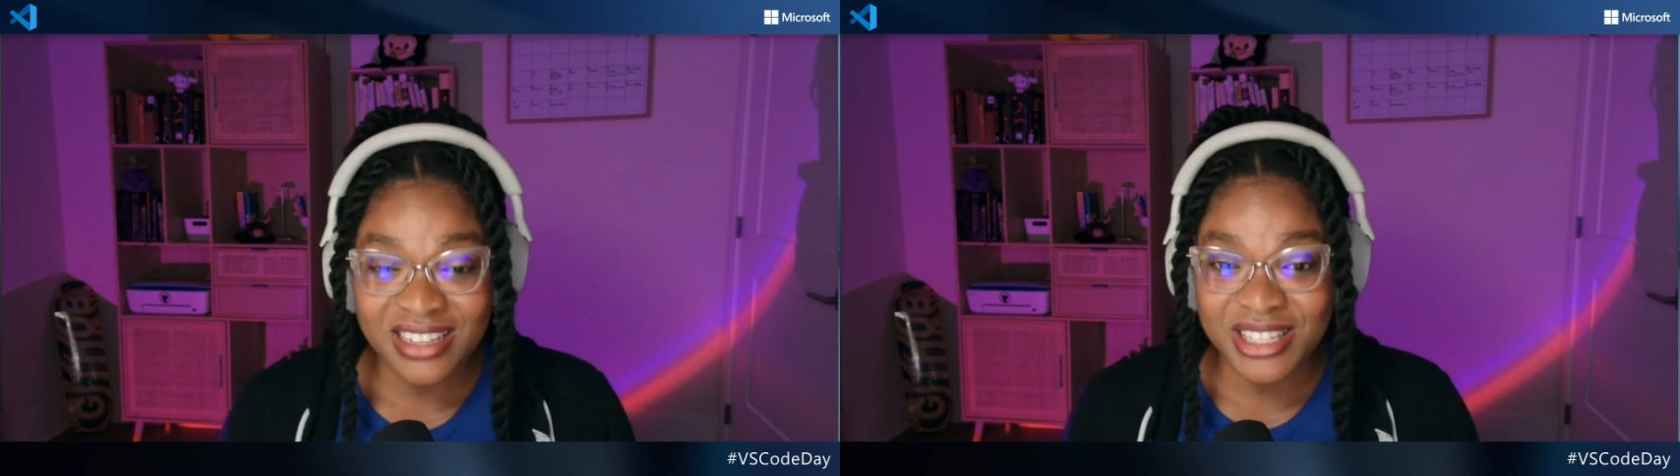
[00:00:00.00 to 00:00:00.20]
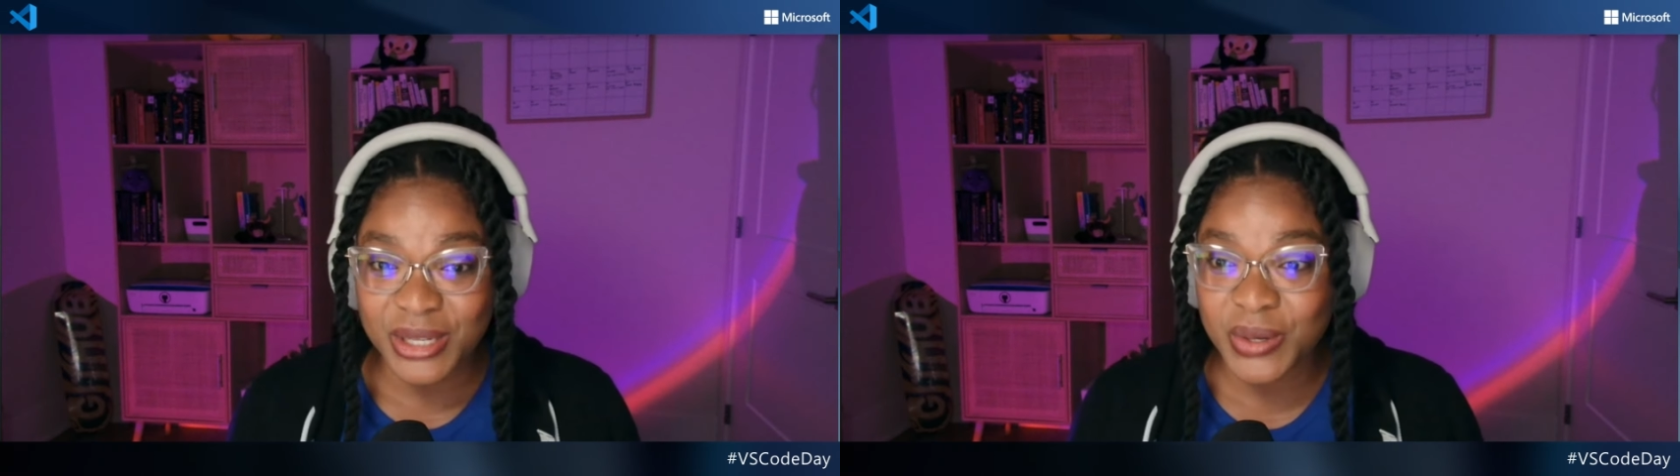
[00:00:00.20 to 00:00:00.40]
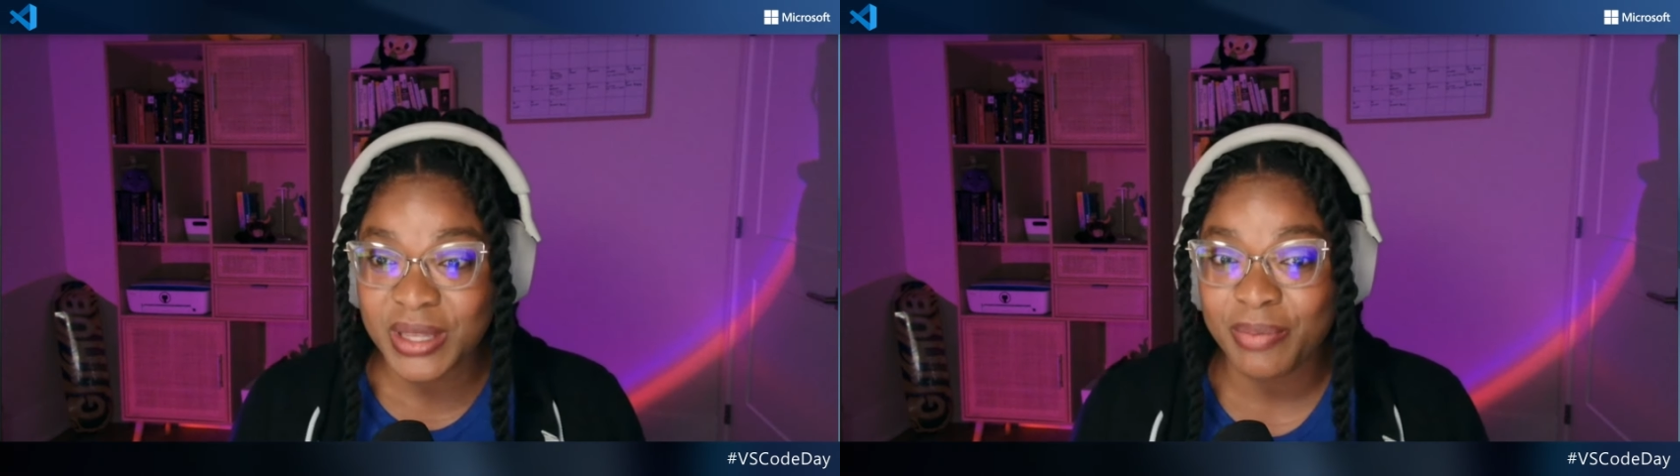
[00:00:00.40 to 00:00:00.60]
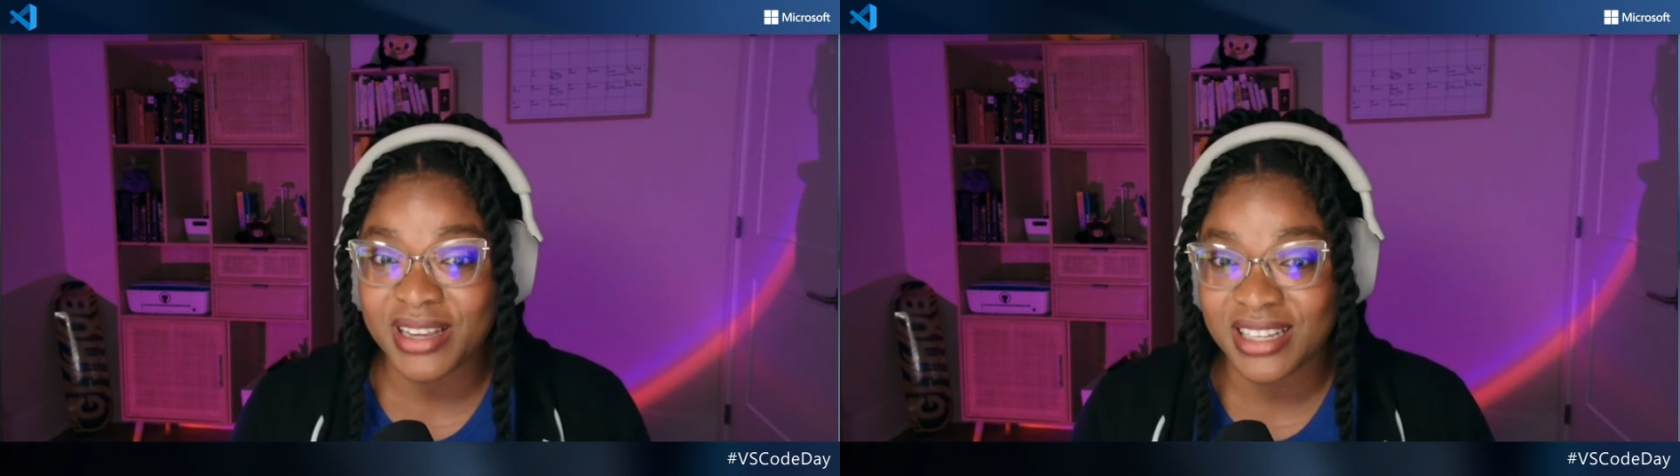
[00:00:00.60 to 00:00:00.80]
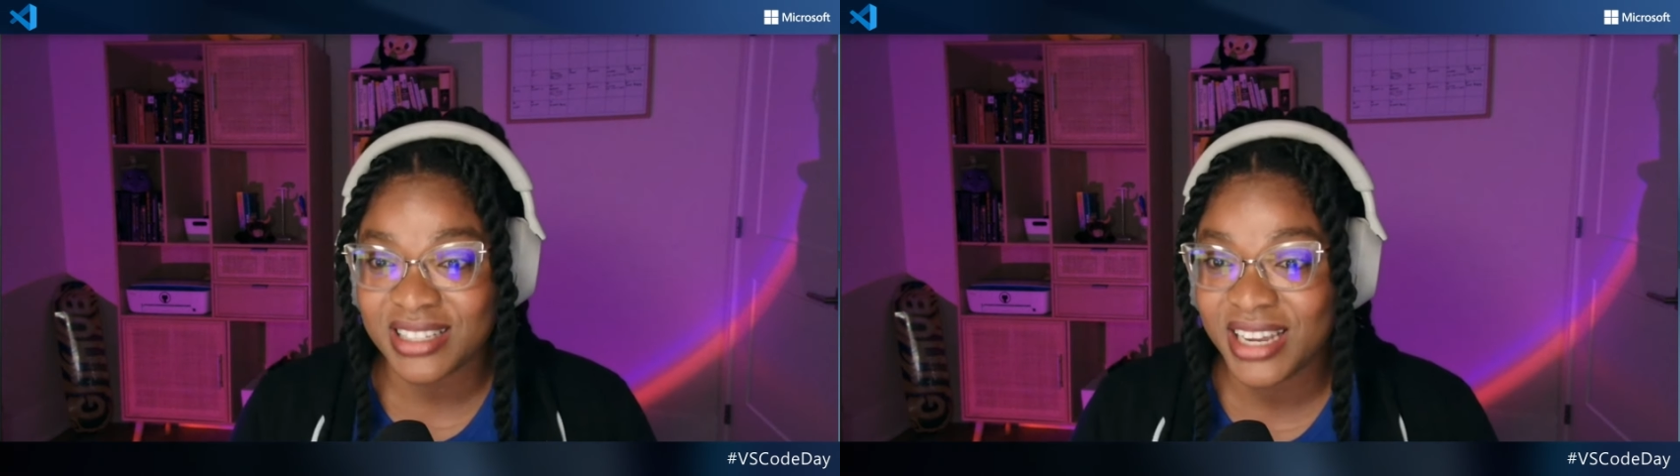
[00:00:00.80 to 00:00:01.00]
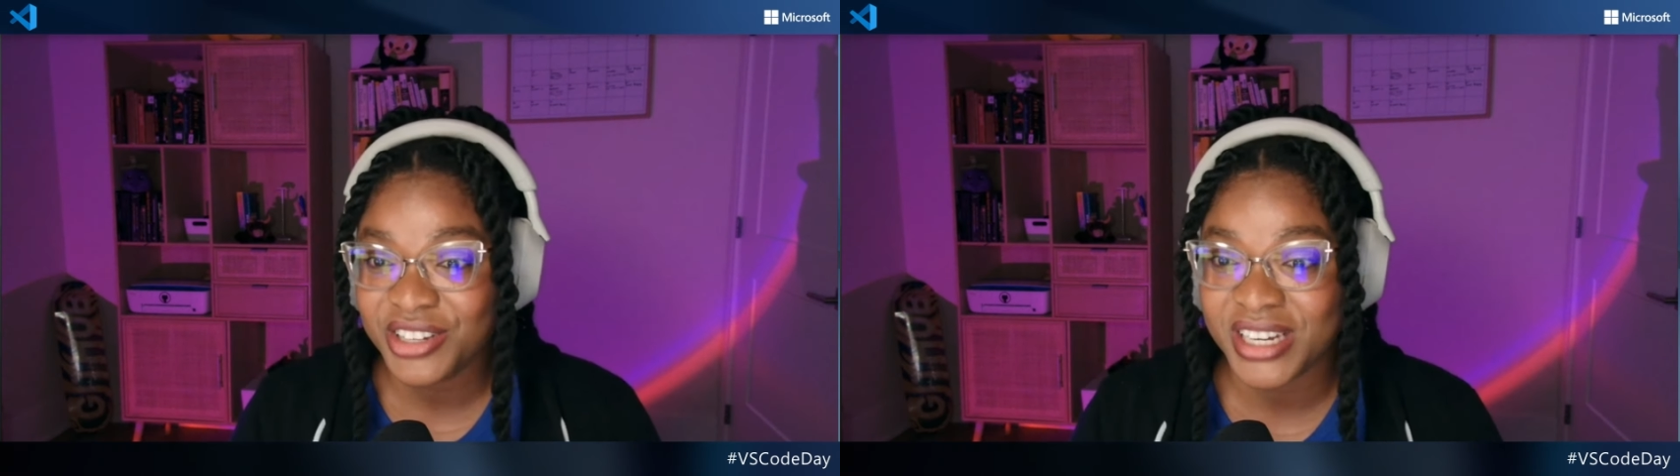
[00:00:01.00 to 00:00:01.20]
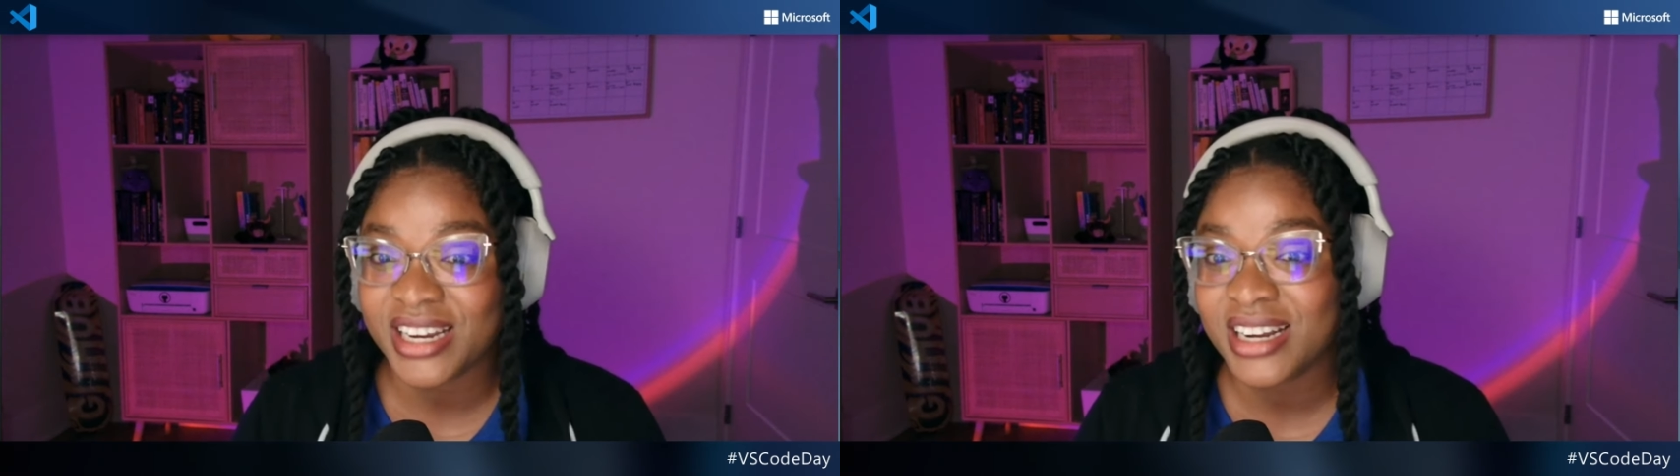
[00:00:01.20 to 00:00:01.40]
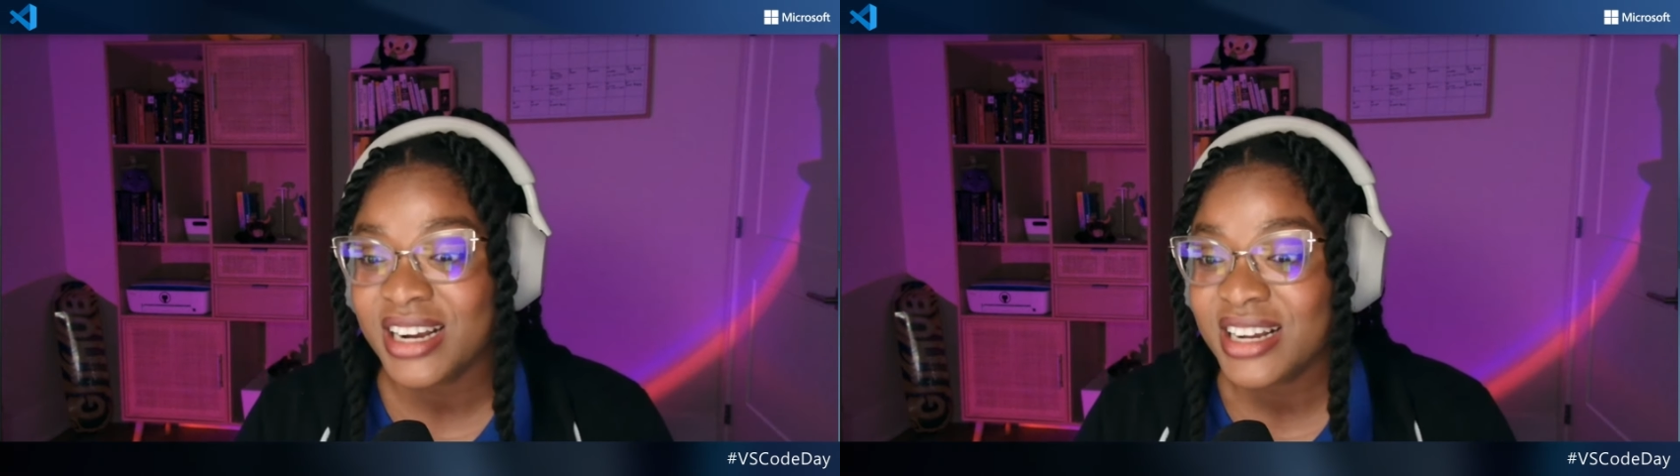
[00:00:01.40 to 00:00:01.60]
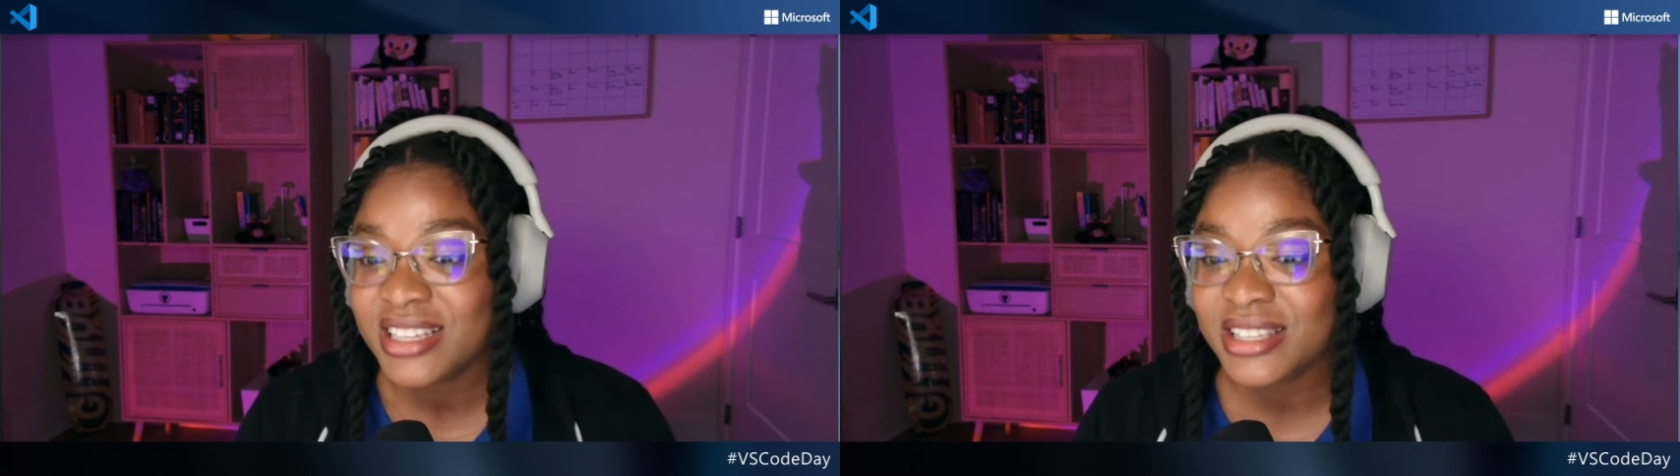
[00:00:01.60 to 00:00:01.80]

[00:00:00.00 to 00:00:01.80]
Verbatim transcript: into the presentation.